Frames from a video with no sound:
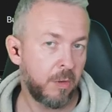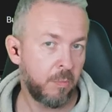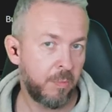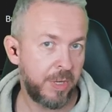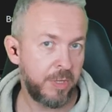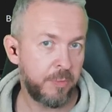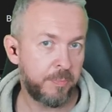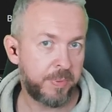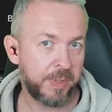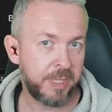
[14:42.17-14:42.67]

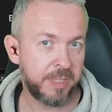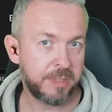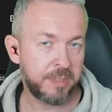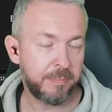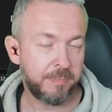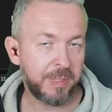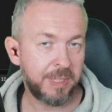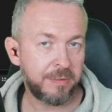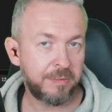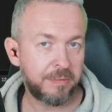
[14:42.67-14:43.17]
When you press
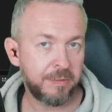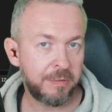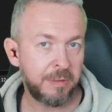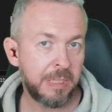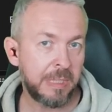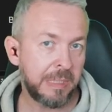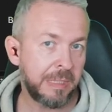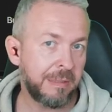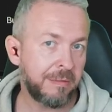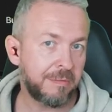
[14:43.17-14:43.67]
the
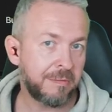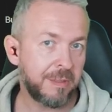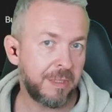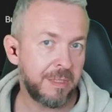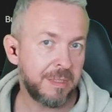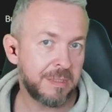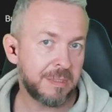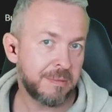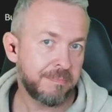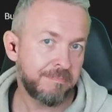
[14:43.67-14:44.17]
button, it
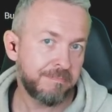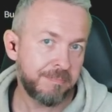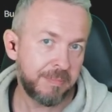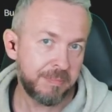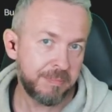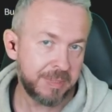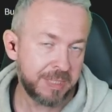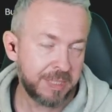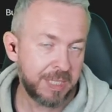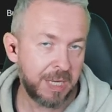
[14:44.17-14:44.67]
takes
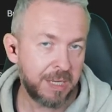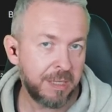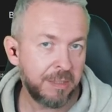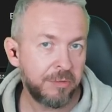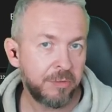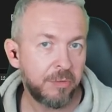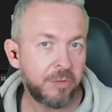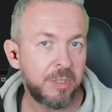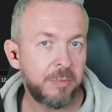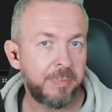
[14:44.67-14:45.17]

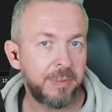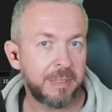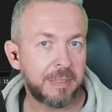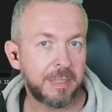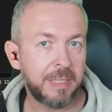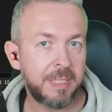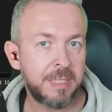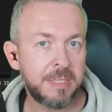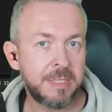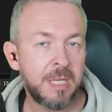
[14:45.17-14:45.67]
second or a
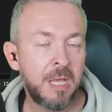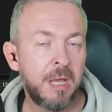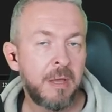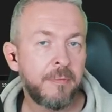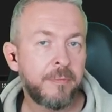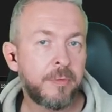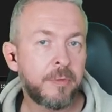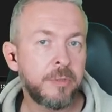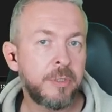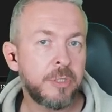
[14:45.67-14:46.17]
bit less
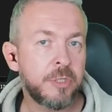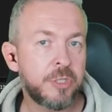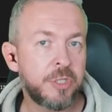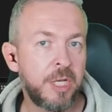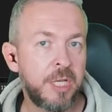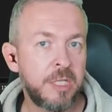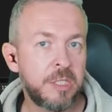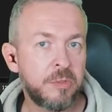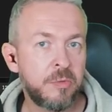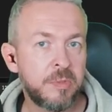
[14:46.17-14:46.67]
for the
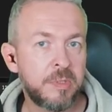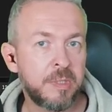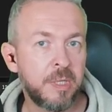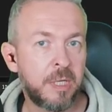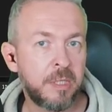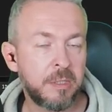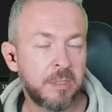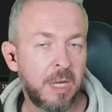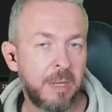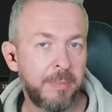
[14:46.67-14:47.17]
shades to
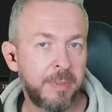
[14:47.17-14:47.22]
start